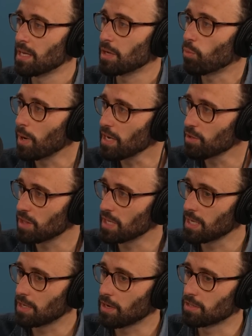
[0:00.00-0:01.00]
Why do you
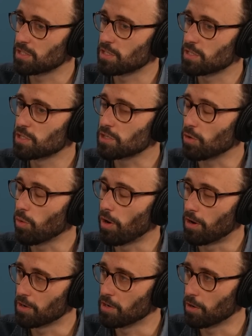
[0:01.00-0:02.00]
think it's so
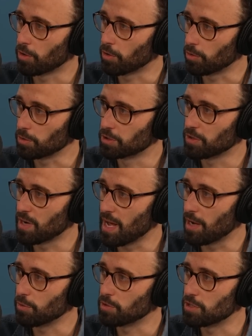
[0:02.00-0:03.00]
hard in our culture
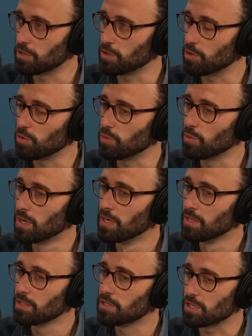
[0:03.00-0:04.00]
now to
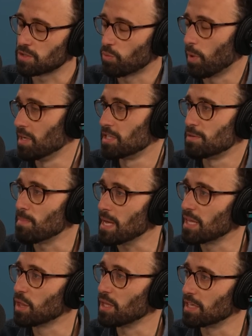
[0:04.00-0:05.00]
just want to
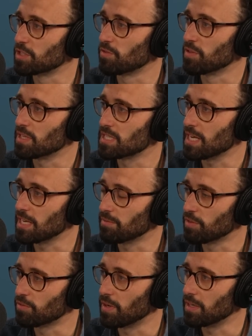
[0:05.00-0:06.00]
make things for the sake of
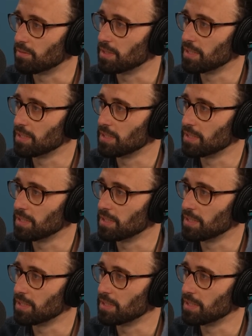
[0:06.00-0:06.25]
the fun of it?